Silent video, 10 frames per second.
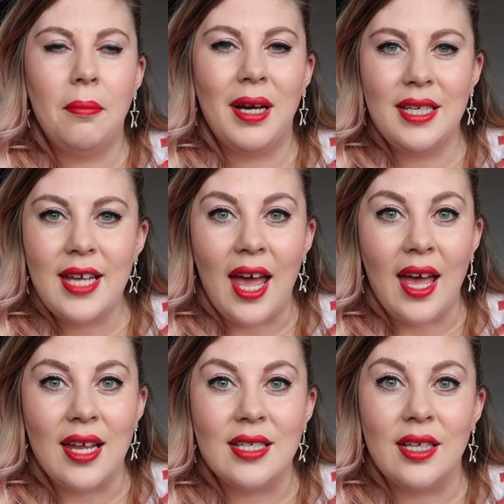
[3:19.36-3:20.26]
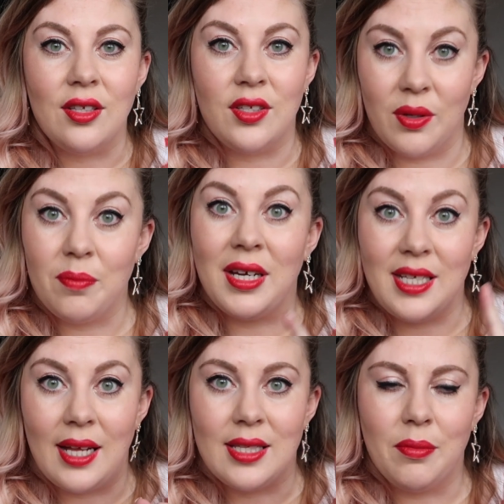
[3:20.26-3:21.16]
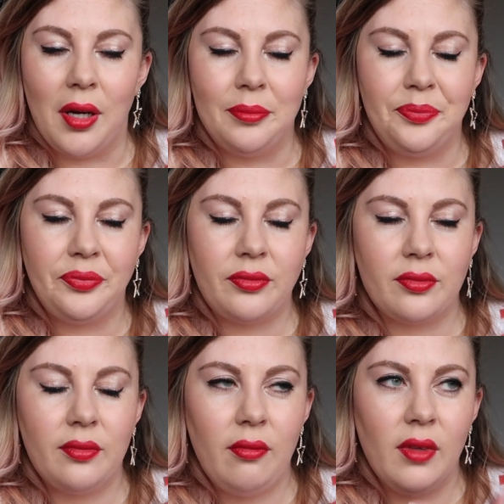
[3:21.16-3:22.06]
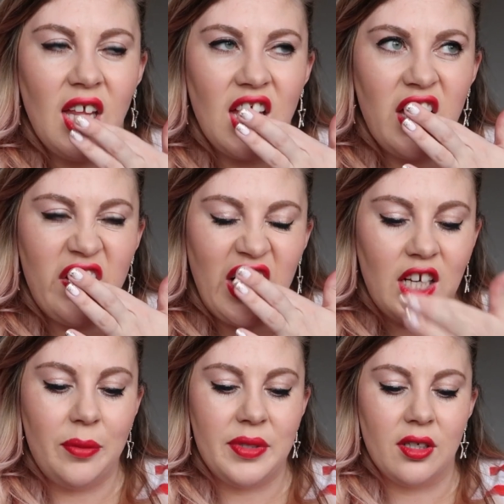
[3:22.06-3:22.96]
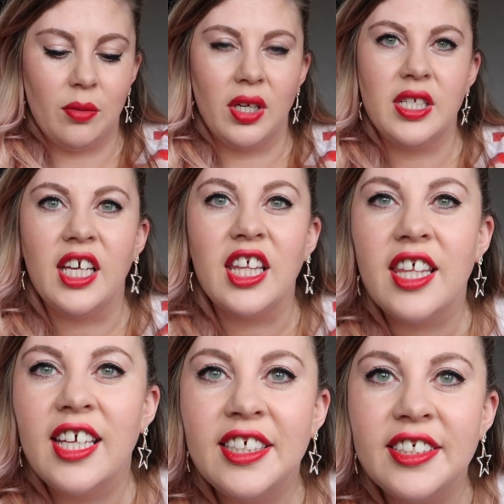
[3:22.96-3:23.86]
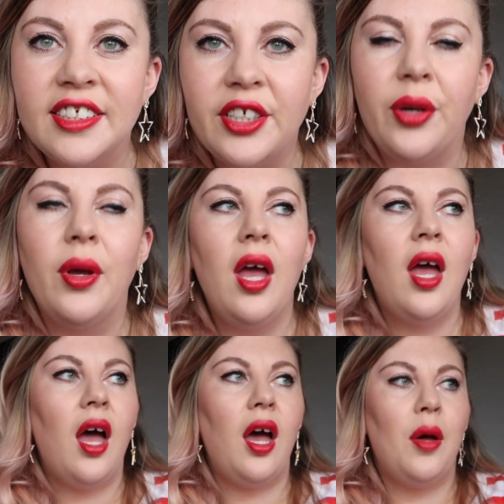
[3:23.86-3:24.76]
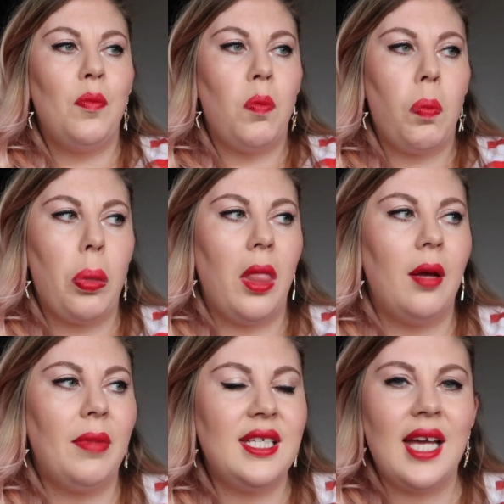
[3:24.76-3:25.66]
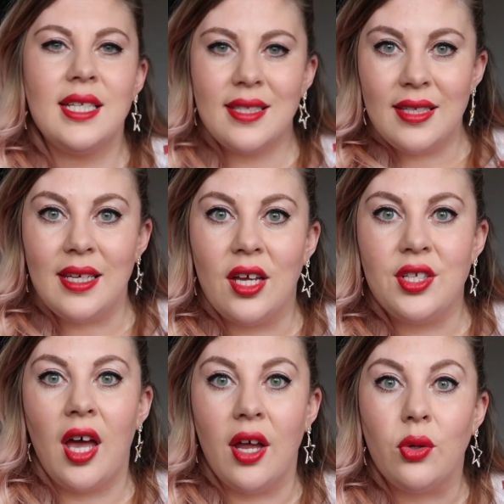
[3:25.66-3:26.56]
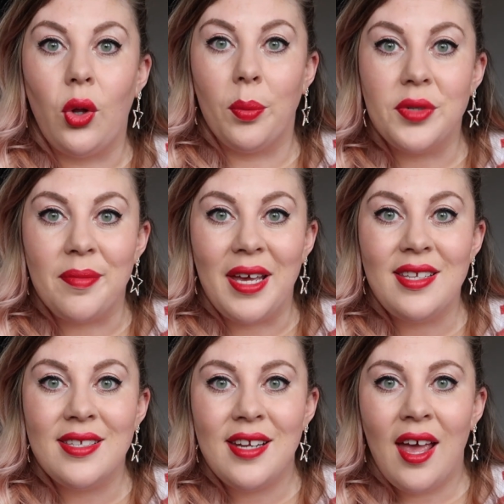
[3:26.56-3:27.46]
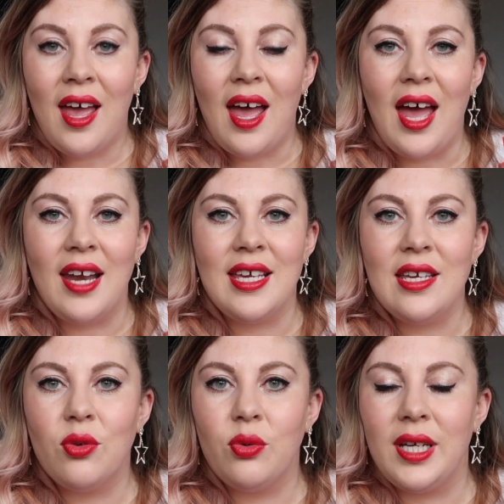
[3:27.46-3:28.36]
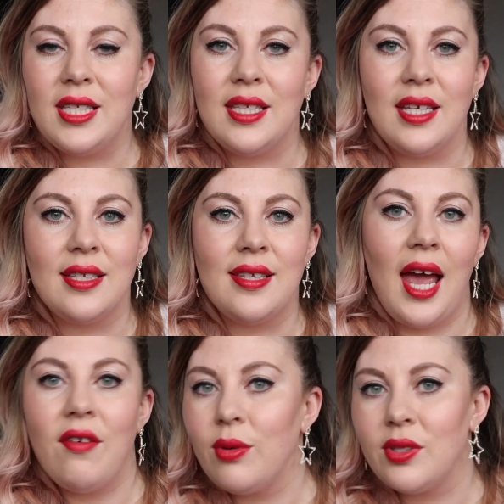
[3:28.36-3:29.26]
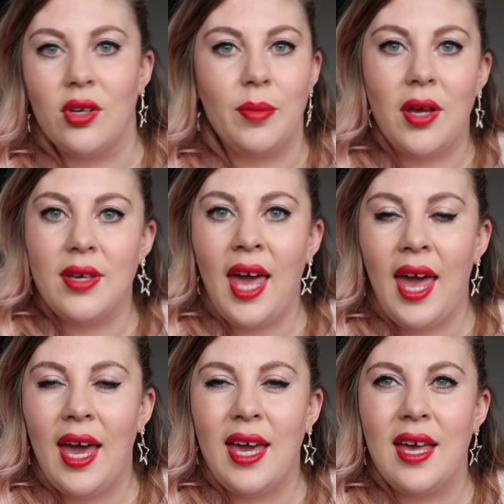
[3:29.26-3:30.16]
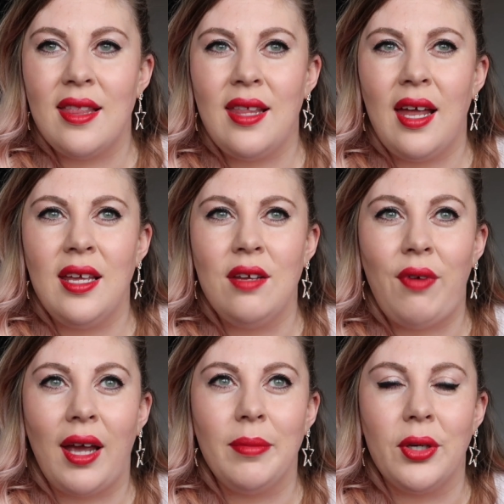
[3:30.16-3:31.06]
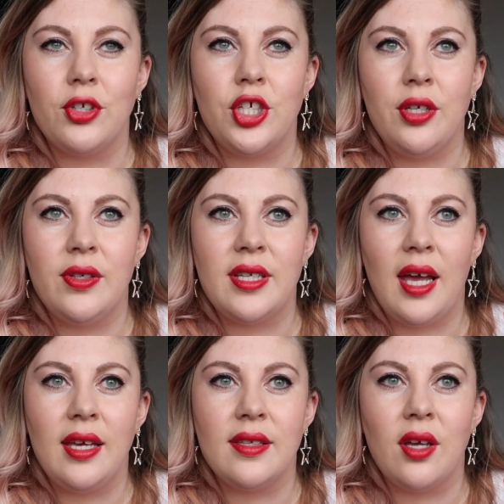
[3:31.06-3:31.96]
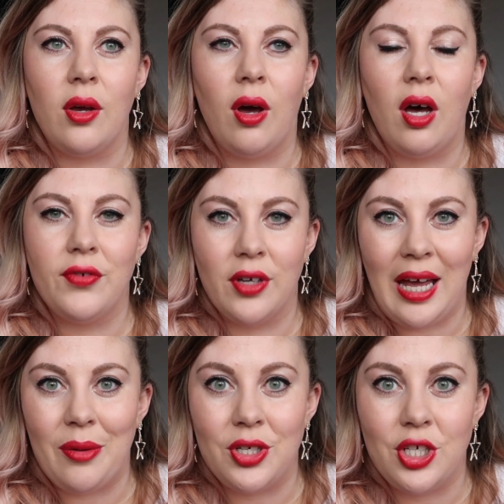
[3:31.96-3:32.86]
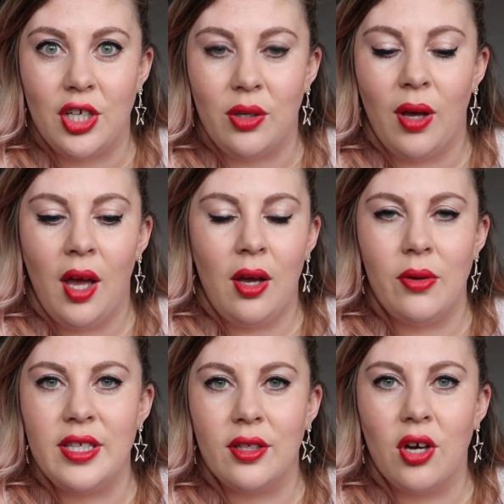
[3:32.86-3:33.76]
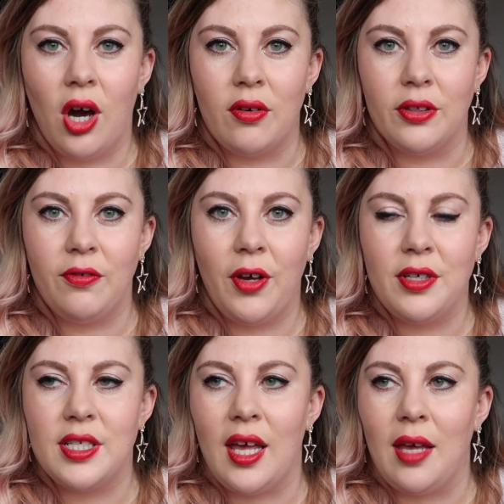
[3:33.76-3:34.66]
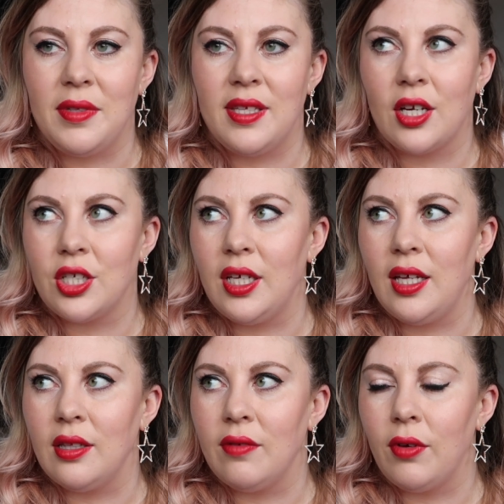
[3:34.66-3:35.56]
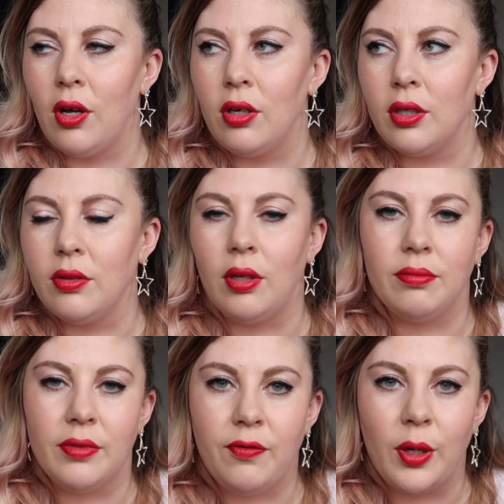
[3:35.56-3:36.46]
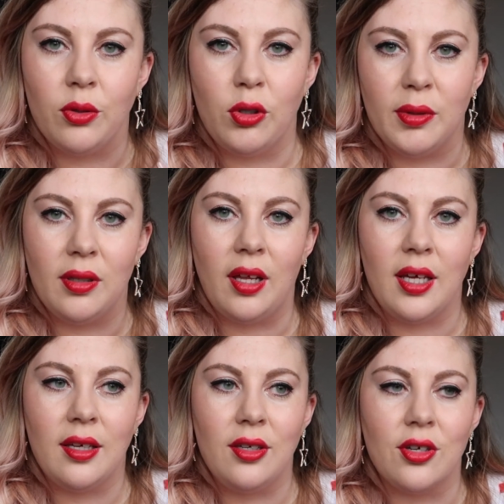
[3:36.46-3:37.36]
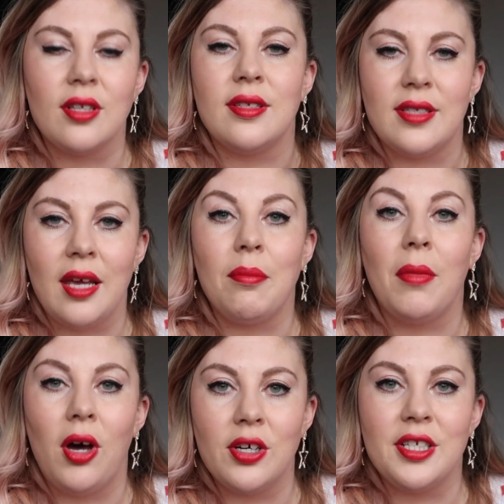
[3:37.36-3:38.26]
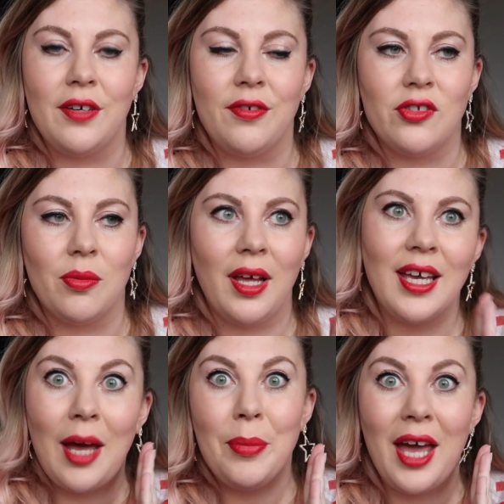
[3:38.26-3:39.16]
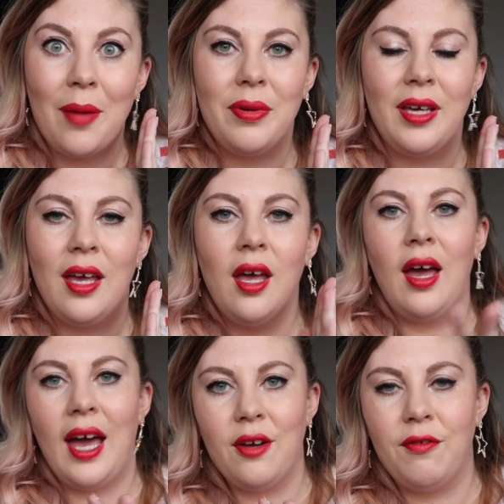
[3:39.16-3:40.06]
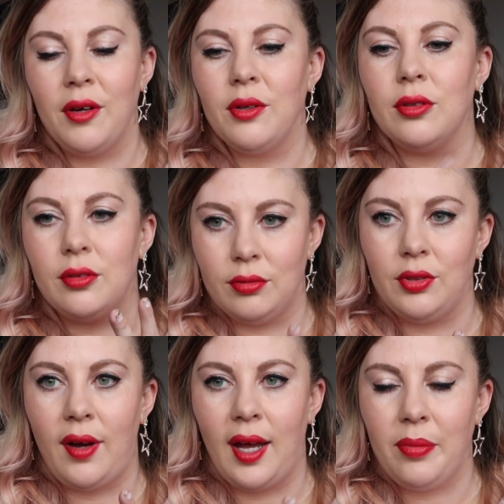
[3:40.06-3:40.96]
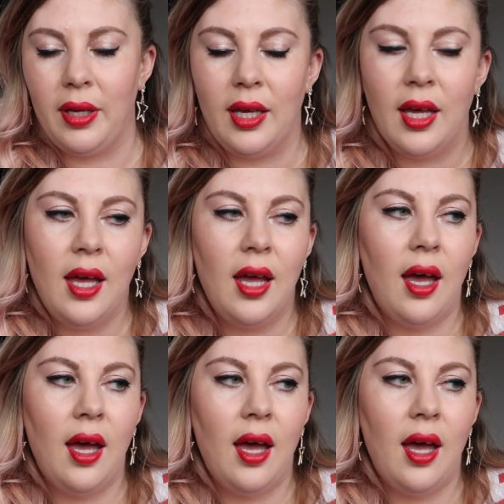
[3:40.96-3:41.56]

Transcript: my dad, so it's my dad's mum. Oh, I got lipstick on my teeth. No, my dad is the eternal optimist, and he always thinks that everyone's going to be okay. And then he rang me on Tuesday, so after our shoot, I was in the car on the phone to him. This is actually in the vlog, not the phone call, but like you can see a marked difference from like happy, had a phone call, not happy.